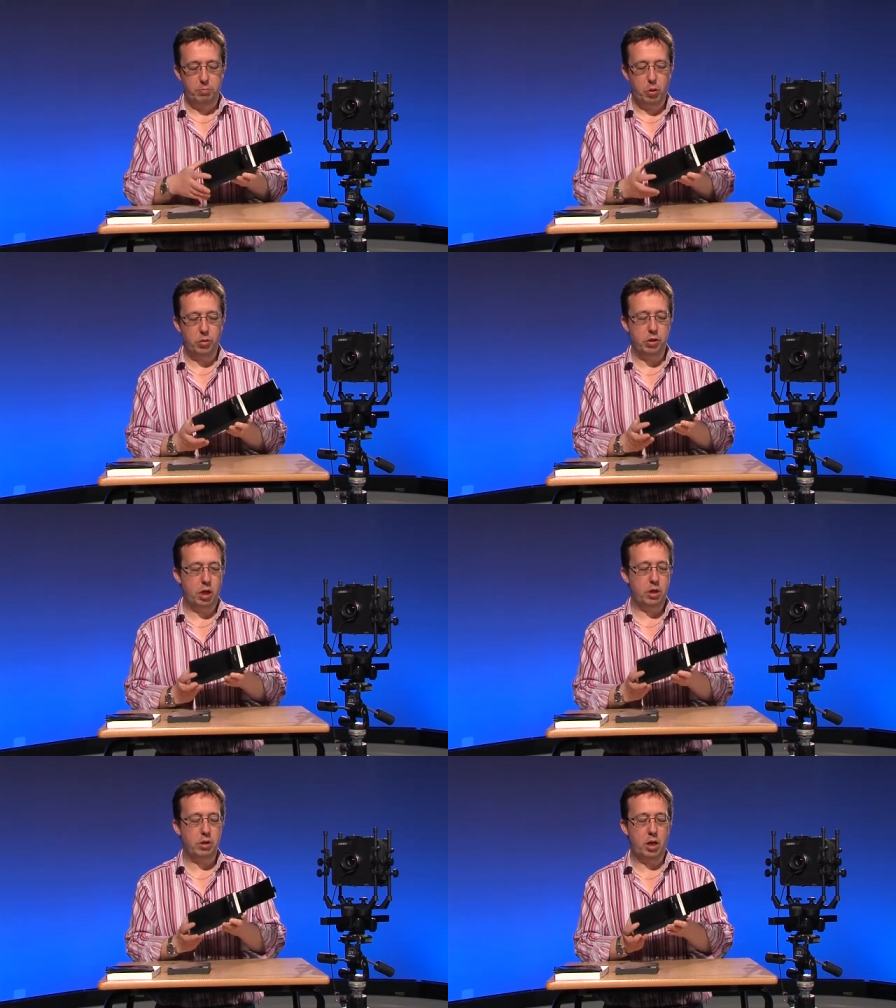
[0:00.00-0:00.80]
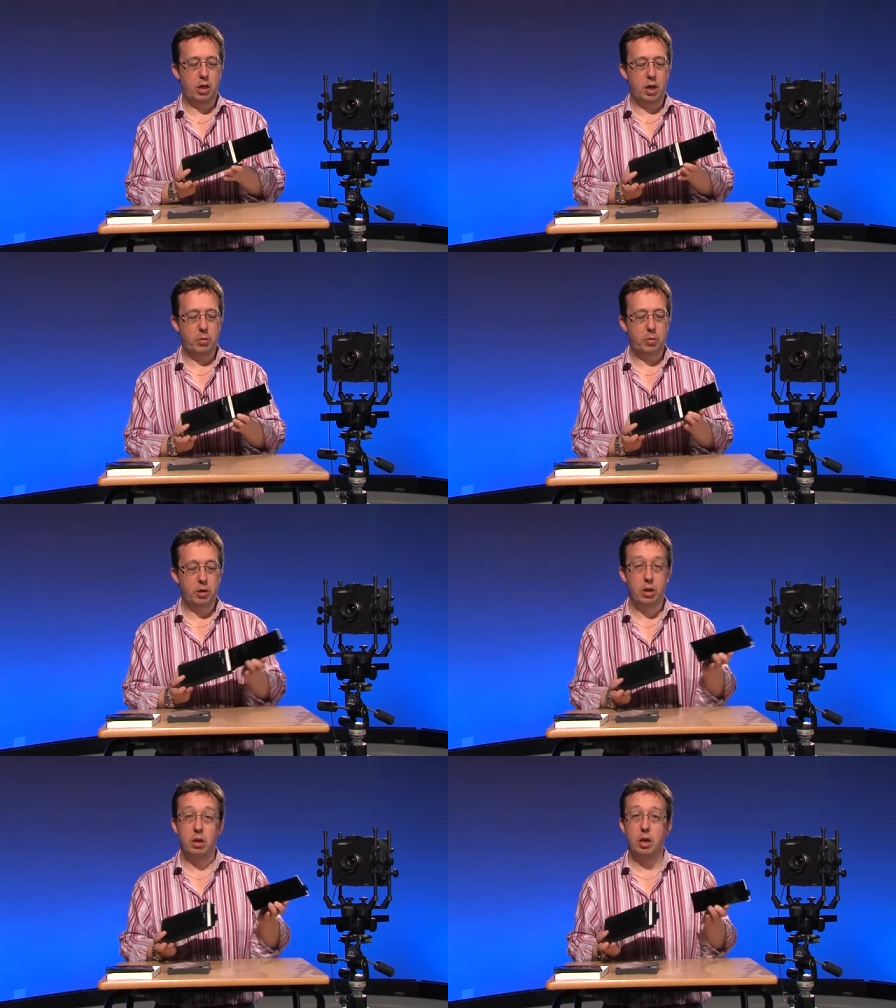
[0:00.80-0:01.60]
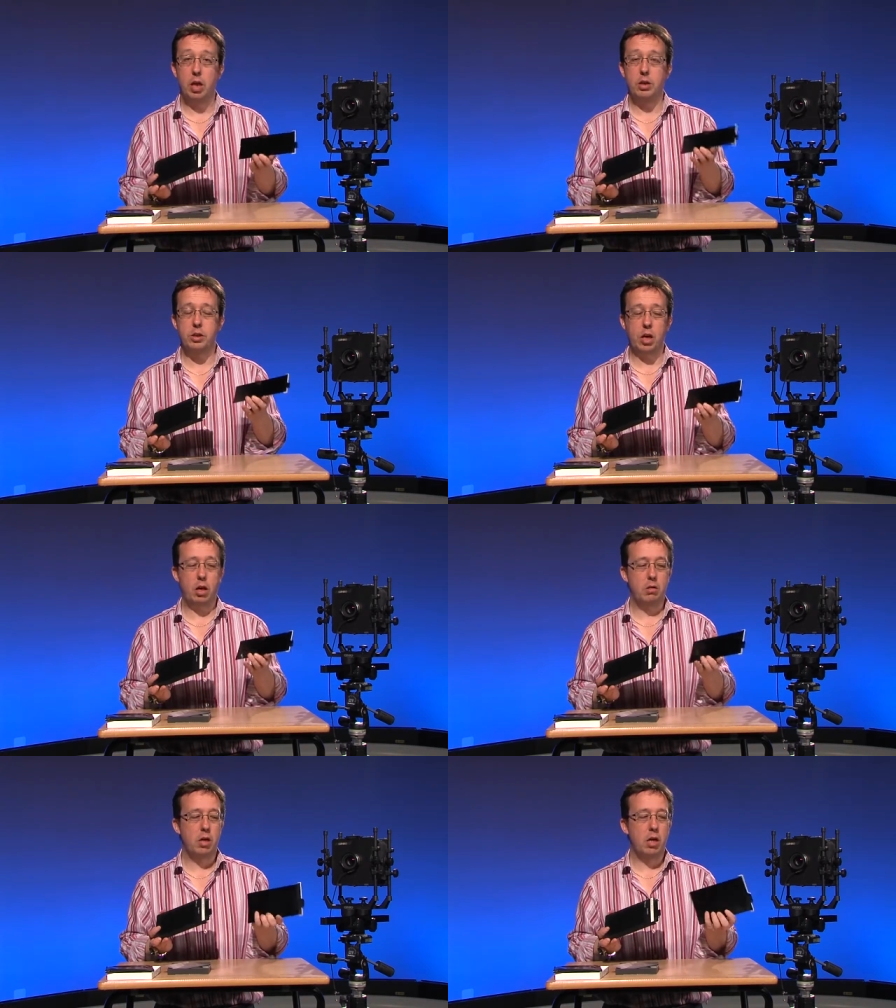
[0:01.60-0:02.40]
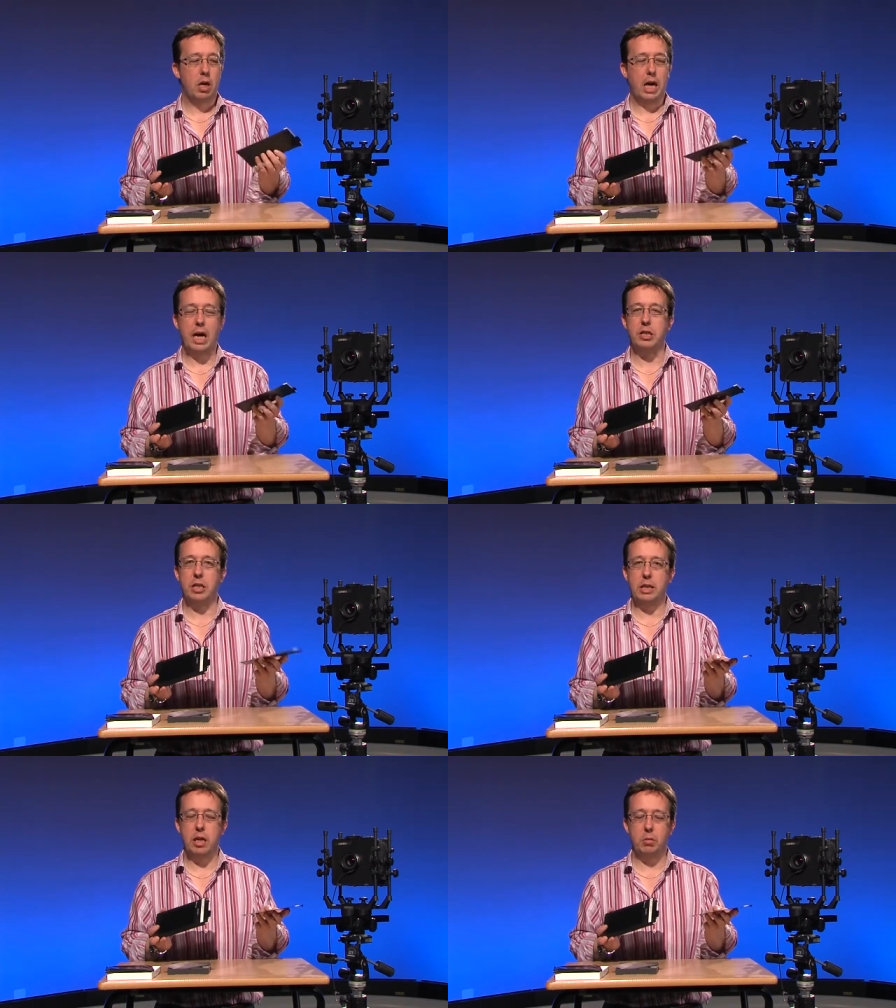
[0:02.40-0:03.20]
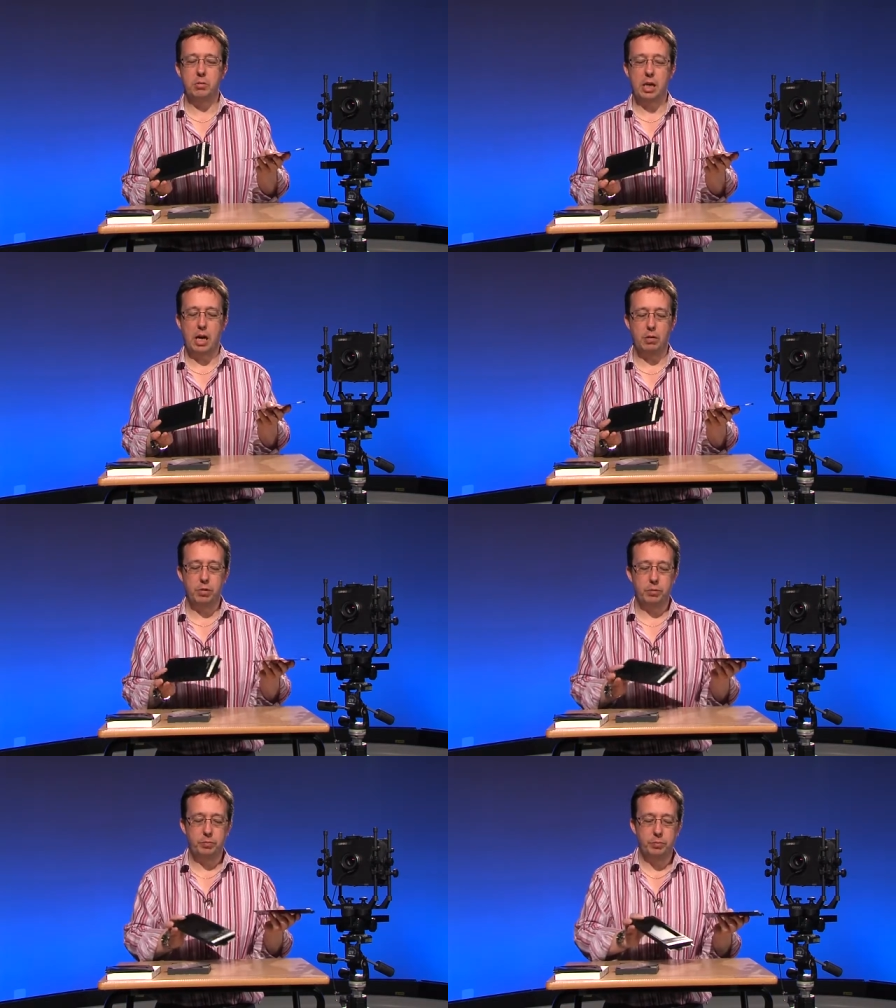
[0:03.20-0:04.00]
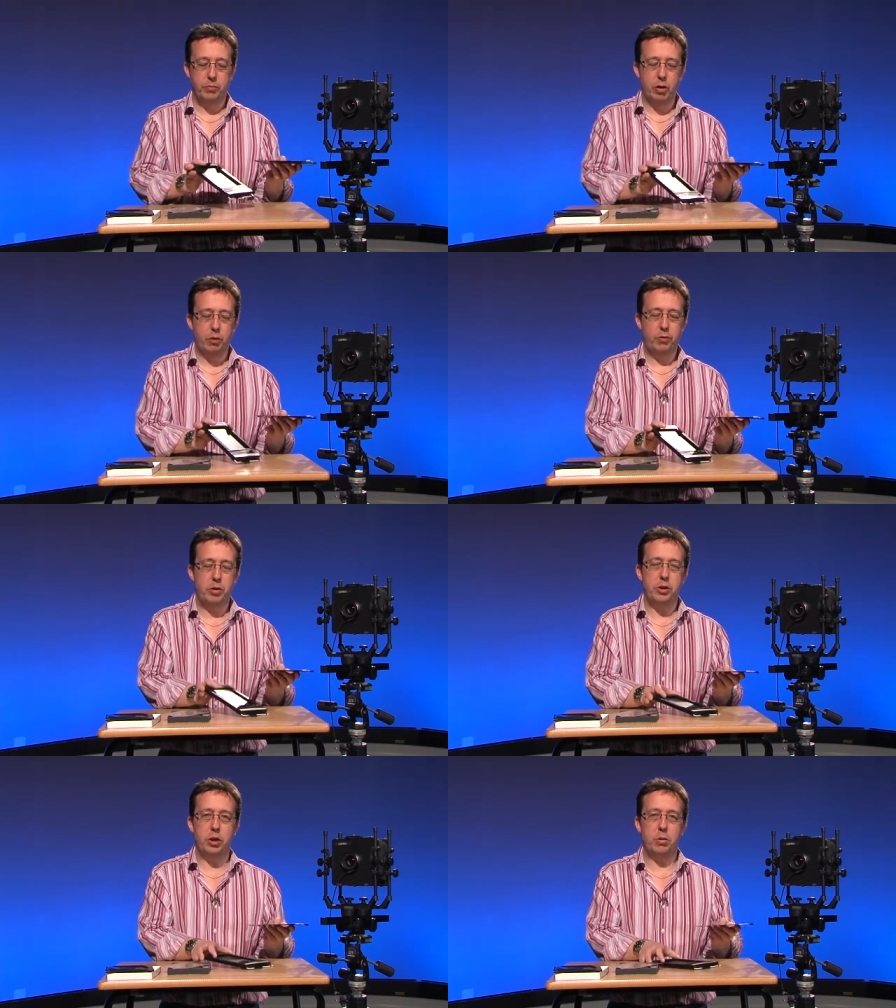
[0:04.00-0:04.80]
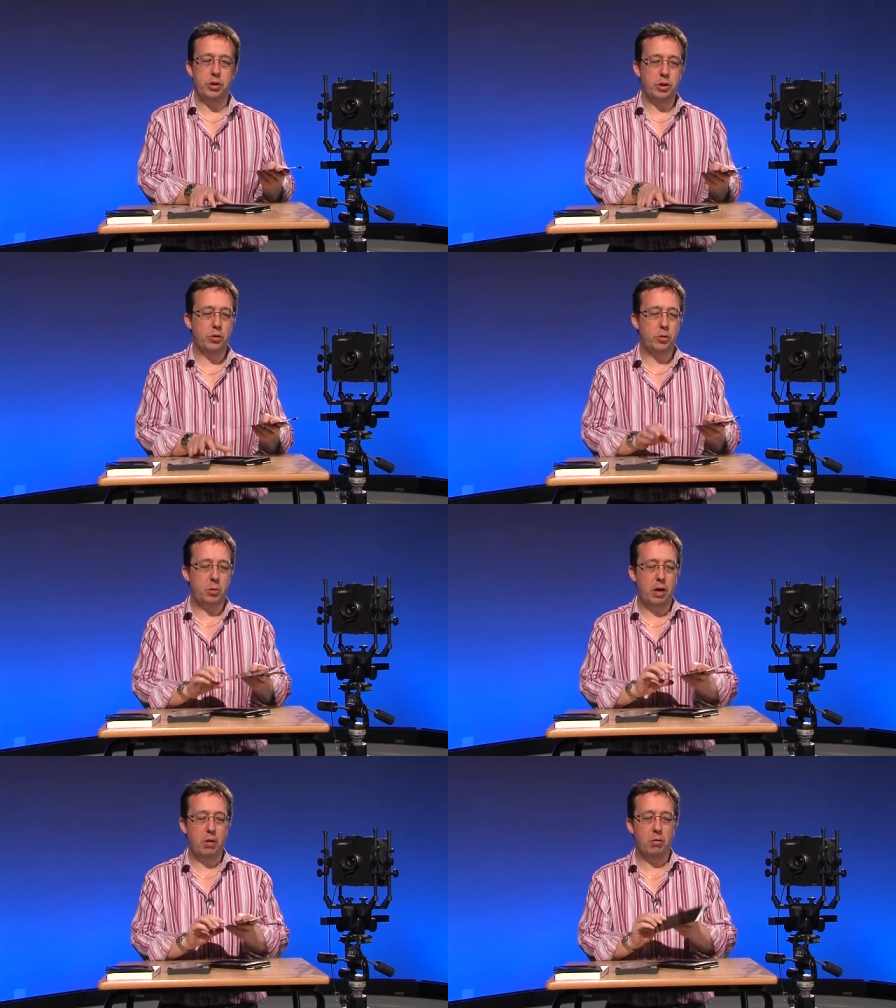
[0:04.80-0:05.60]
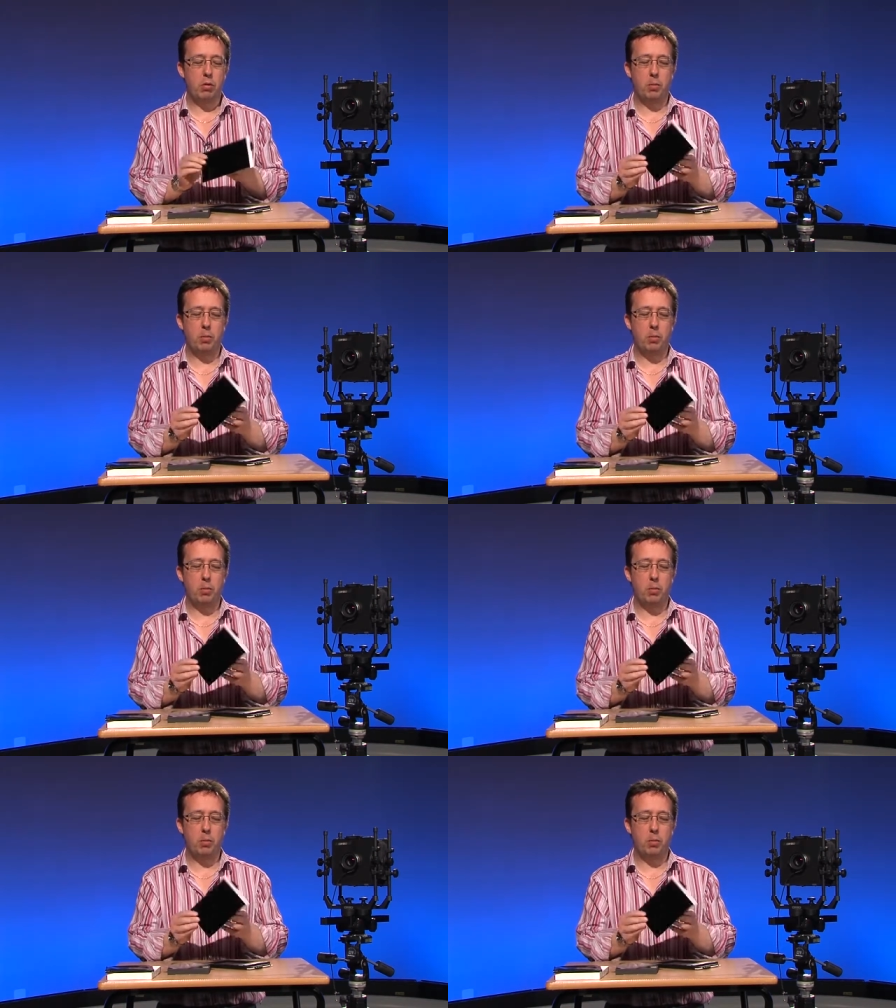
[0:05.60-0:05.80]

pull the Darkslide up like so, and it actually comes out. First thing I want to just talk about